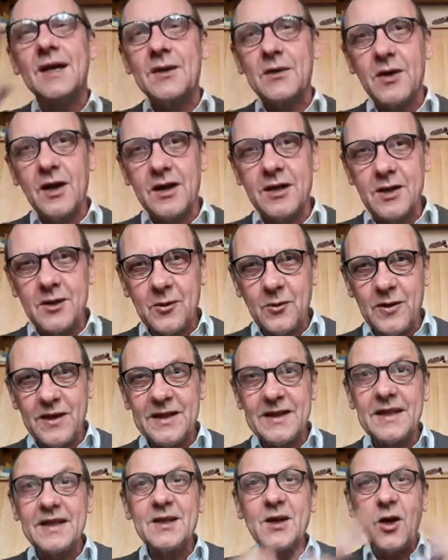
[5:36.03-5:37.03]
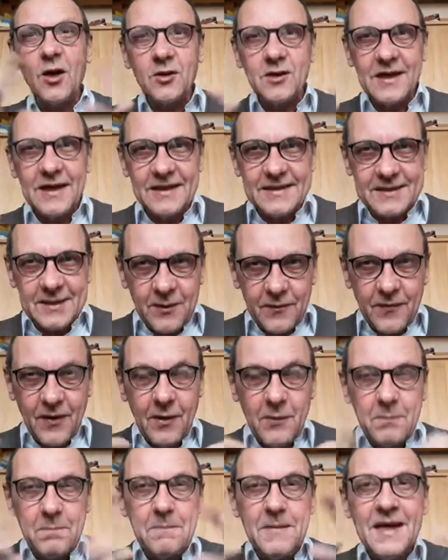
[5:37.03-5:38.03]
God created countless of
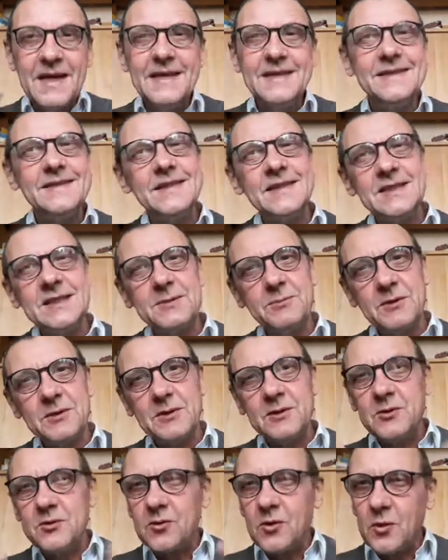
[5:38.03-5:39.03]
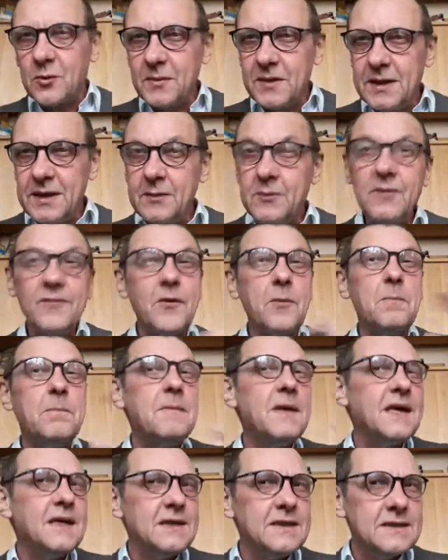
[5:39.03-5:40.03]
amazing spiritual beings with
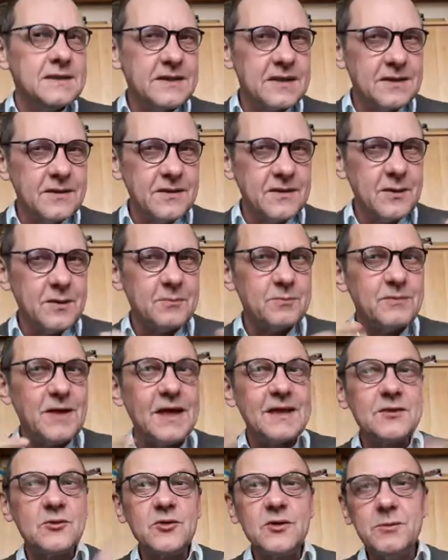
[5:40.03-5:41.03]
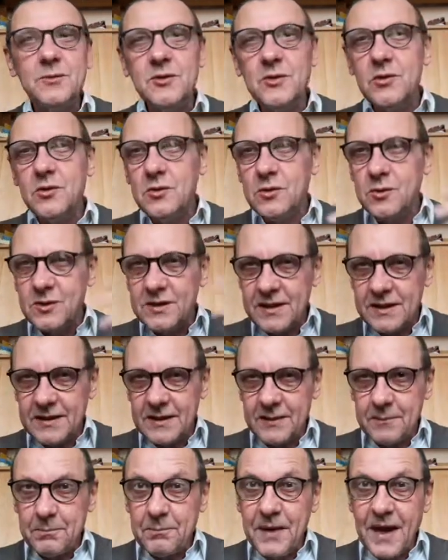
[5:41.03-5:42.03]
amazing attributes
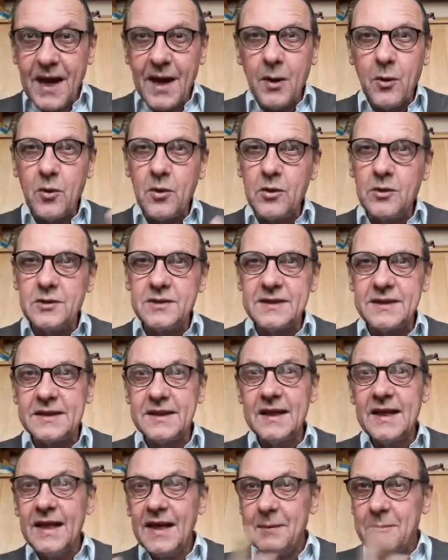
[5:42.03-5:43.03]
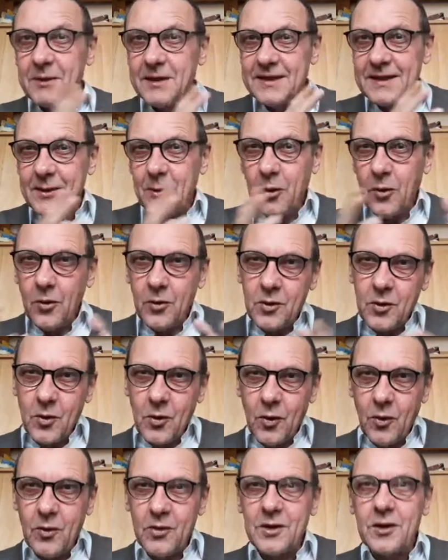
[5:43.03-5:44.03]
and powers, but they all
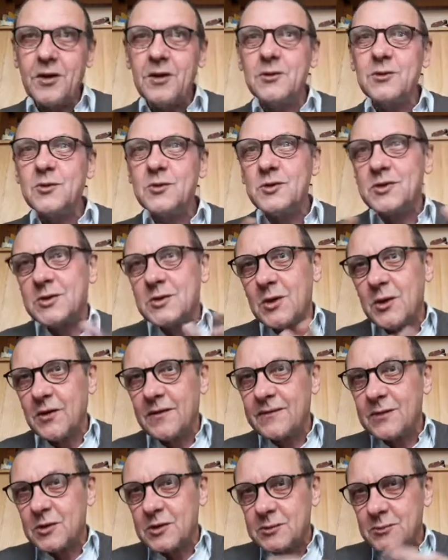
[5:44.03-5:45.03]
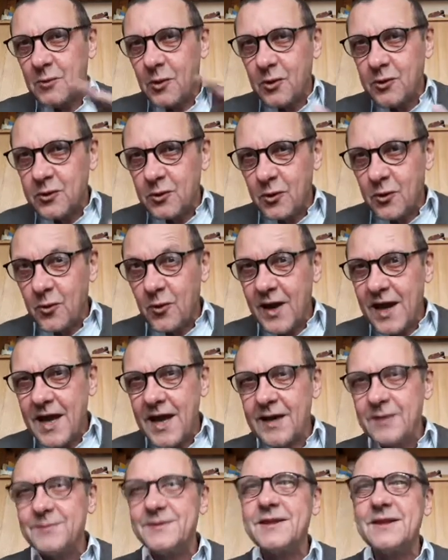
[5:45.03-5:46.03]
called on to serve those mortal
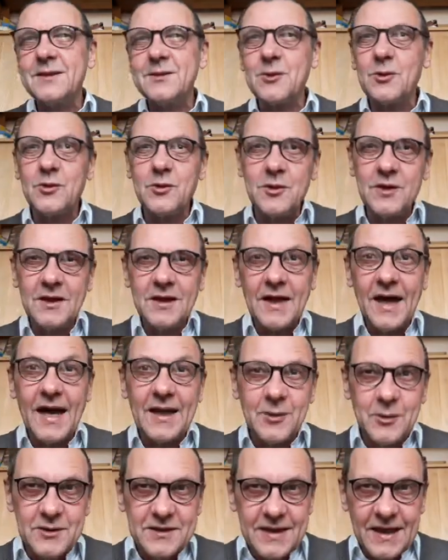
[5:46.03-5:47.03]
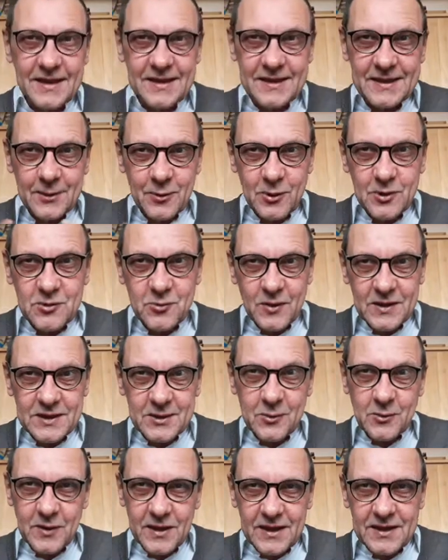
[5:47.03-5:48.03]
realms. And so, understand, the Earth was
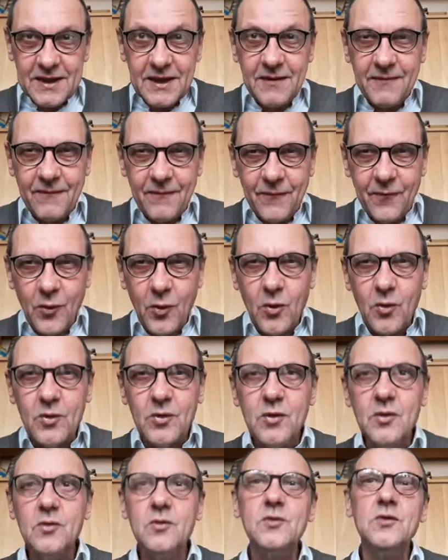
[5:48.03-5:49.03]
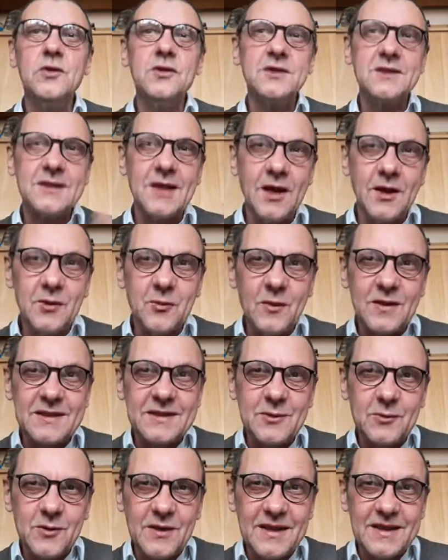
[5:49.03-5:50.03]
created for you, the Sun was
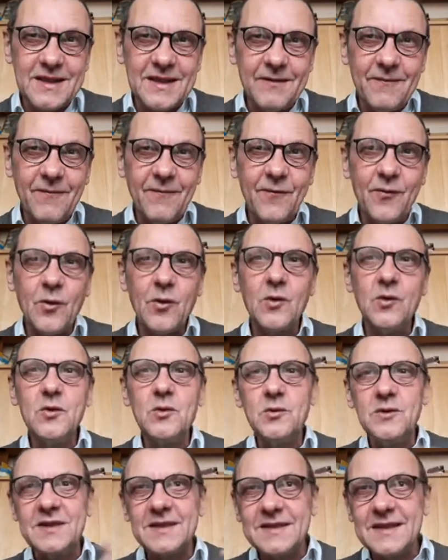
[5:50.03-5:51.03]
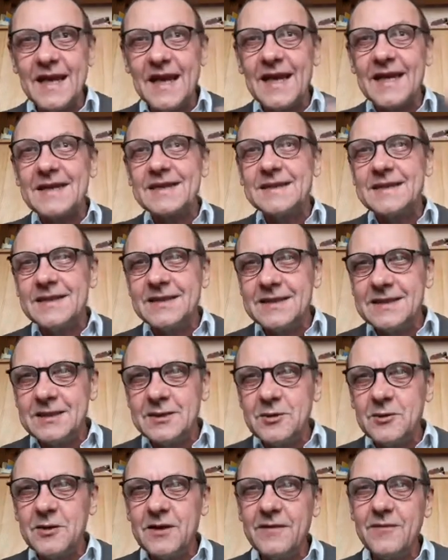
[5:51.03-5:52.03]
created for you, this galaxy, this
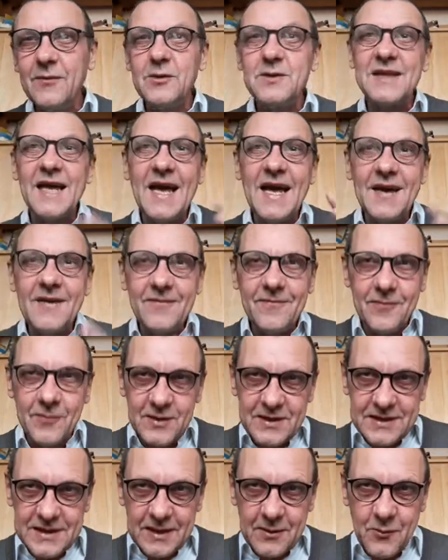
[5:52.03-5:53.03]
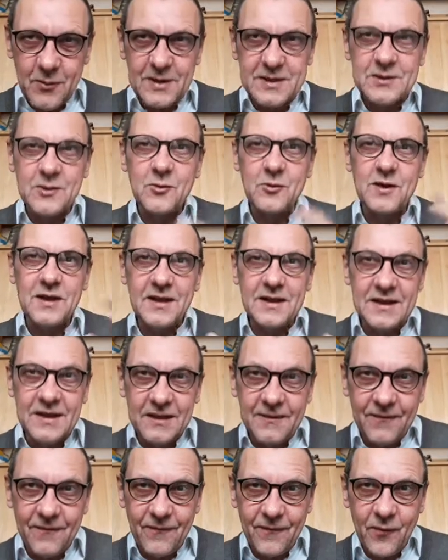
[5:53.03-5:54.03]
universe, everything was
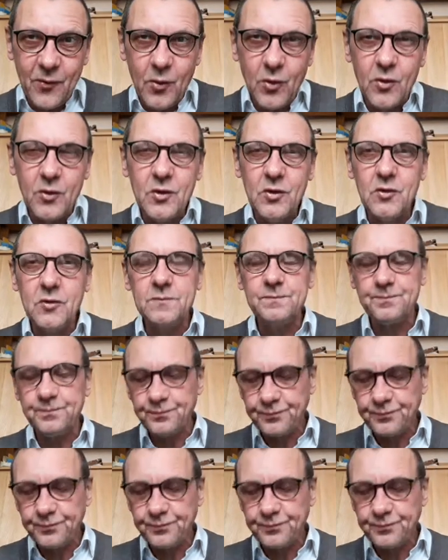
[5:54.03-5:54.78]
created for you.